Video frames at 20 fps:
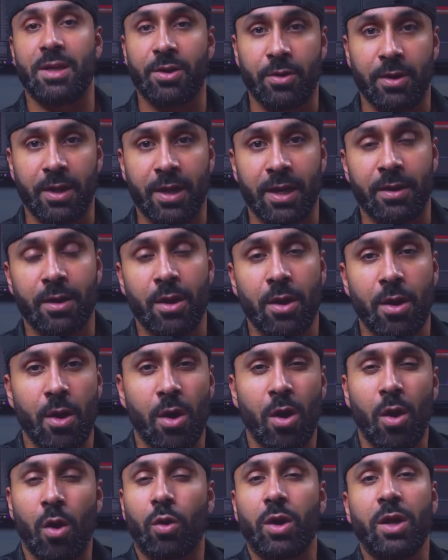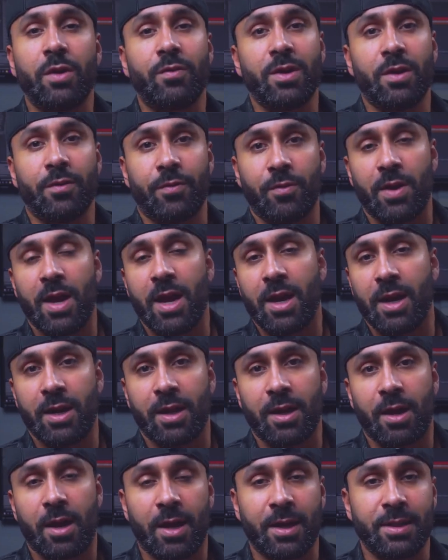the internet, or even if you're
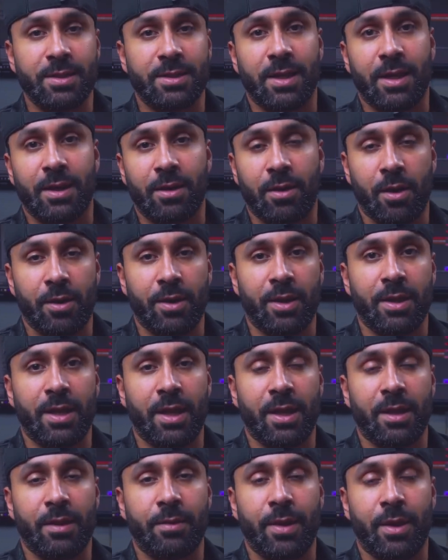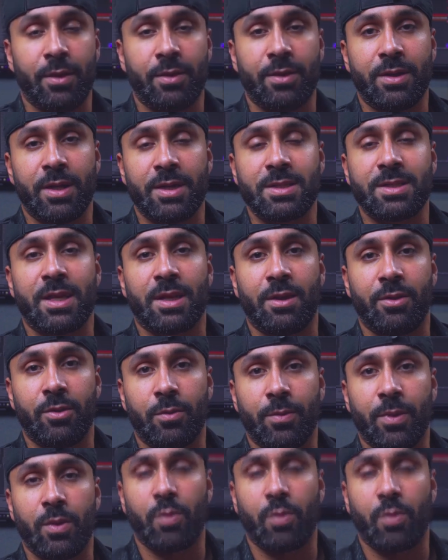editing content on it, it does get a little